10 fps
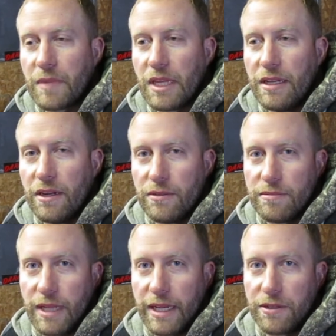You know,
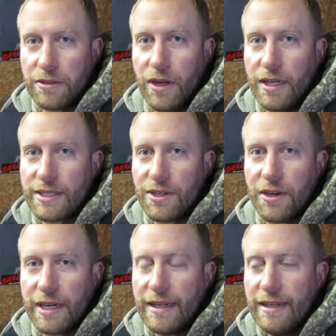like it or not,
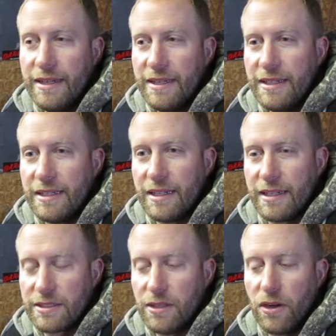sorry.
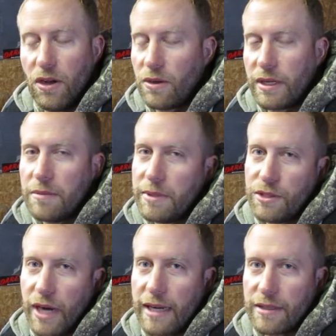It's not all going to be
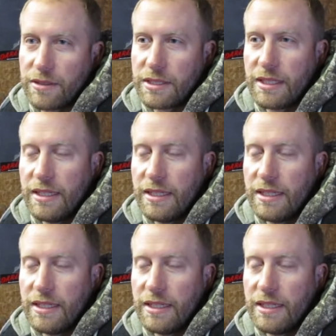tractors.